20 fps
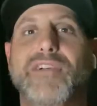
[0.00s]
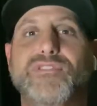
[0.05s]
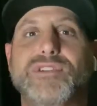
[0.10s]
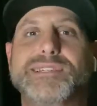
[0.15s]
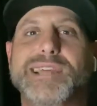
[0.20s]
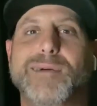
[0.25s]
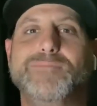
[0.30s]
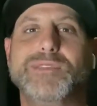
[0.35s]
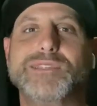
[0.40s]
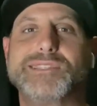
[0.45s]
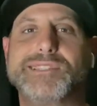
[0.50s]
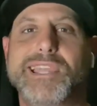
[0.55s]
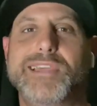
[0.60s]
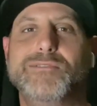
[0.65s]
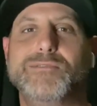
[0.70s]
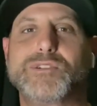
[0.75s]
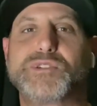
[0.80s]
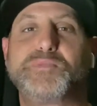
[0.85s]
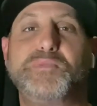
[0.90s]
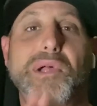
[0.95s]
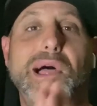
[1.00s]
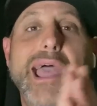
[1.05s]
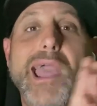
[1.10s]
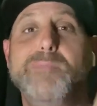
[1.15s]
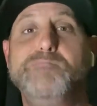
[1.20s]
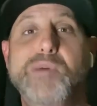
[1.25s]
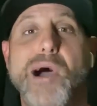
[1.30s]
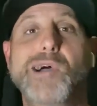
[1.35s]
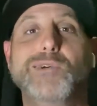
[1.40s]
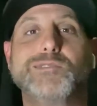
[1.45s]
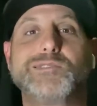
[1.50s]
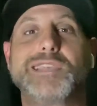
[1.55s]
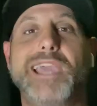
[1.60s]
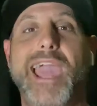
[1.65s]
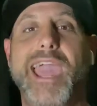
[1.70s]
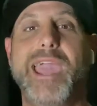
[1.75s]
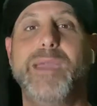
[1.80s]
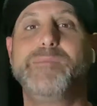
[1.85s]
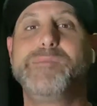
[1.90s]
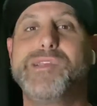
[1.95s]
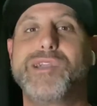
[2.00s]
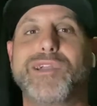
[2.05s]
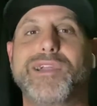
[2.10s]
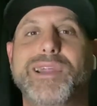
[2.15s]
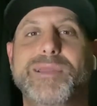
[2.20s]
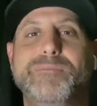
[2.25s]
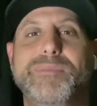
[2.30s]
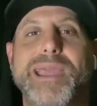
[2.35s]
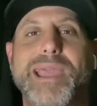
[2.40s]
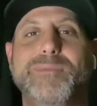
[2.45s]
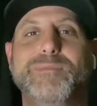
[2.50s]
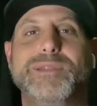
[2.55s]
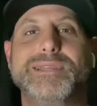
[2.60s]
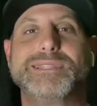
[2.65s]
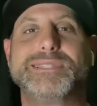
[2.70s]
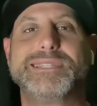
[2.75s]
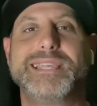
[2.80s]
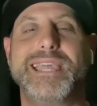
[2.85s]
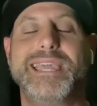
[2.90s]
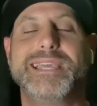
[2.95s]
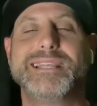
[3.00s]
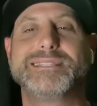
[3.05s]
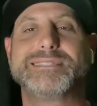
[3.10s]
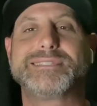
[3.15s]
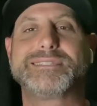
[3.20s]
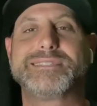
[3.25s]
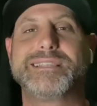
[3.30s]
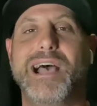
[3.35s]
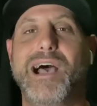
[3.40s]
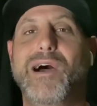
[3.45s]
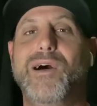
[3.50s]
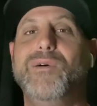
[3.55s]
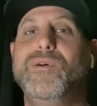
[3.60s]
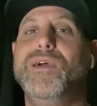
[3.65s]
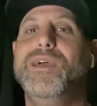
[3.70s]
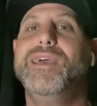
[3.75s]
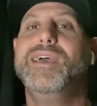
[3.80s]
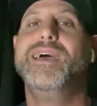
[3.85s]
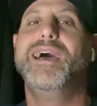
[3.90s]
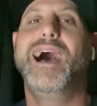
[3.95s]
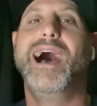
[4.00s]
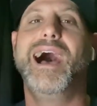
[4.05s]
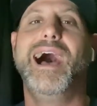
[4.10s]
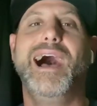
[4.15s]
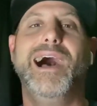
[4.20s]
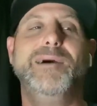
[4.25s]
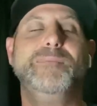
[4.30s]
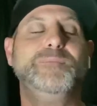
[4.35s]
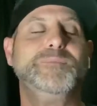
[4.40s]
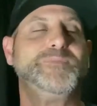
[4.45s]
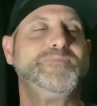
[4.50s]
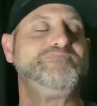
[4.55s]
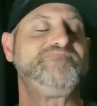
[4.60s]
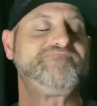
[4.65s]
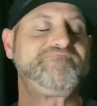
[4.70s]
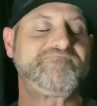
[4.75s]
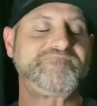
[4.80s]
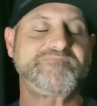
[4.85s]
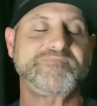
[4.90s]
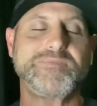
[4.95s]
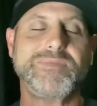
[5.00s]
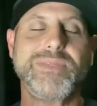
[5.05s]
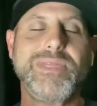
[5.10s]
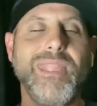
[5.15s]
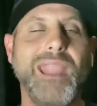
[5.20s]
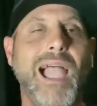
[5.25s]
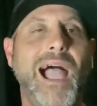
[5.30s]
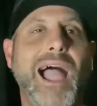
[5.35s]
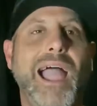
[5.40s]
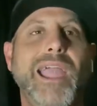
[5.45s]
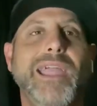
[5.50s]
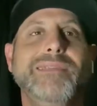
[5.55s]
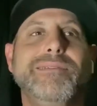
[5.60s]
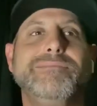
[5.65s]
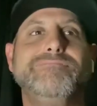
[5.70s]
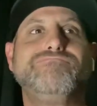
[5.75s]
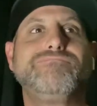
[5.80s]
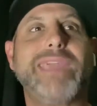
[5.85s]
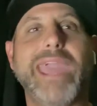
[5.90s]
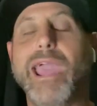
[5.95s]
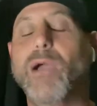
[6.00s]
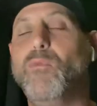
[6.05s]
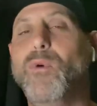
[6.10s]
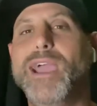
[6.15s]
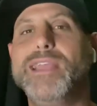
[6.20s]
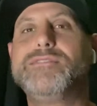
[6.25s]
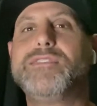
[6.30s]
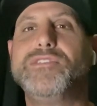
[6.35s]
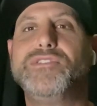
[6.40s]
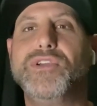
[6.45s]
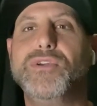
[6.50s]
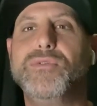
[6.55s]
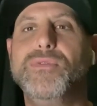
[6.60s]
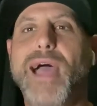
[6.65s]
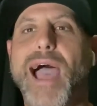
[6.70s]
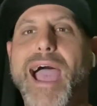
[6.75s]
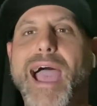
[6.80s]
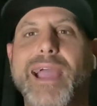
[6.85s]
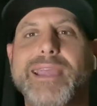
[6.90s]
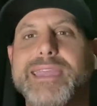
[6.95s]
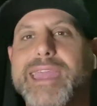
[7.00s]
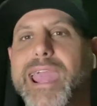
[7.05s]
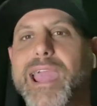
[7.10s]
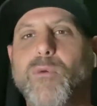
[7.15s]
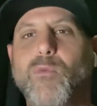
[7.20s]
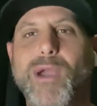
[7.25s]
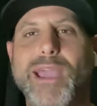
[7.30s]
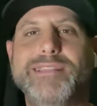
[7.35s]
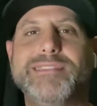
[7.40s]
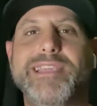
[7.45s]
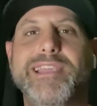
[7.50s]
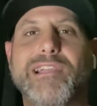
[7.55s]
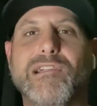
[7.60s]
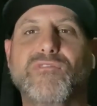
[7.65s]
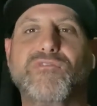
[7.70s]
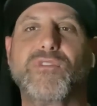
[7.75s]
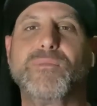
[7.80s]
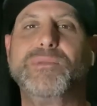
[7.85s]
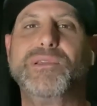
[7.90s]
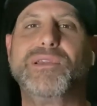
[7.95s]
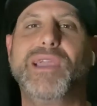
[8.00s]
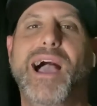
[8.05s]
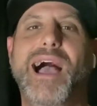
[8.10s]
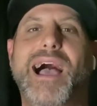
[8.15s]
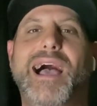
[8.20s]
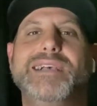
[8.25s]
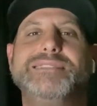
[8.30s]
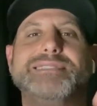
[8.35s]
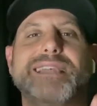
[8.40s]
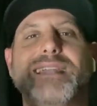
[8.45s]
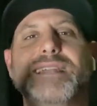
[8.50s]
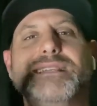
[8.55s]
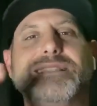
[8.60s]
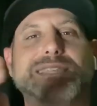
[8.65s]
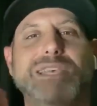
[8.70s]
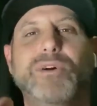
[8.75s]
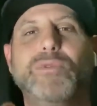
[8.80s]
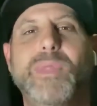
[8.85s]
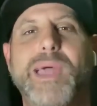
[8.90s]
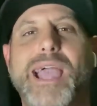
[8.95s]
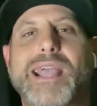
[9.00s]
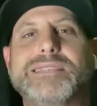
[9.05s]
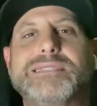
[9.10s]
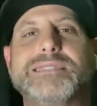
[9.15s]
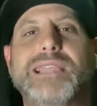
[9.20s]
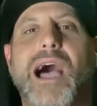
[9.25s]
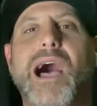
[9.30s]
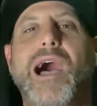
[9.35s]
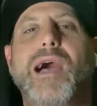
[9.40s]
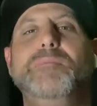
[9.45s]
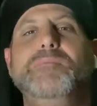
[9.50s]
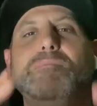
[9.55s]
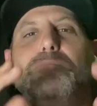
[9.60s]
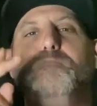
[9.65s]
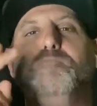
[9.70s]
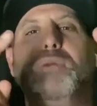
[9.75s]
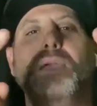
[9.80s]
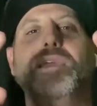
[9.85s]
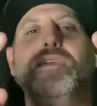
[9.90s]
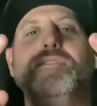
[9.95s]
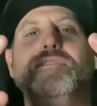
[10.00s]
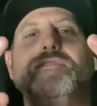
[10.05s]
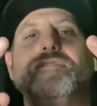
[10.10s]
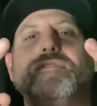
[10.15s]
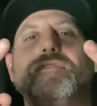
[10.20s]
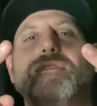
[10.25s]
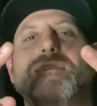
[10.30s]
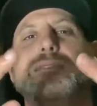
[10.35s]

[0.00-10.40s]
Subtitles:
time the Steelers play post game, you're going to be able to see it. So I can't wait to do that. Can't wait to hear from you guys. And until next time, peace.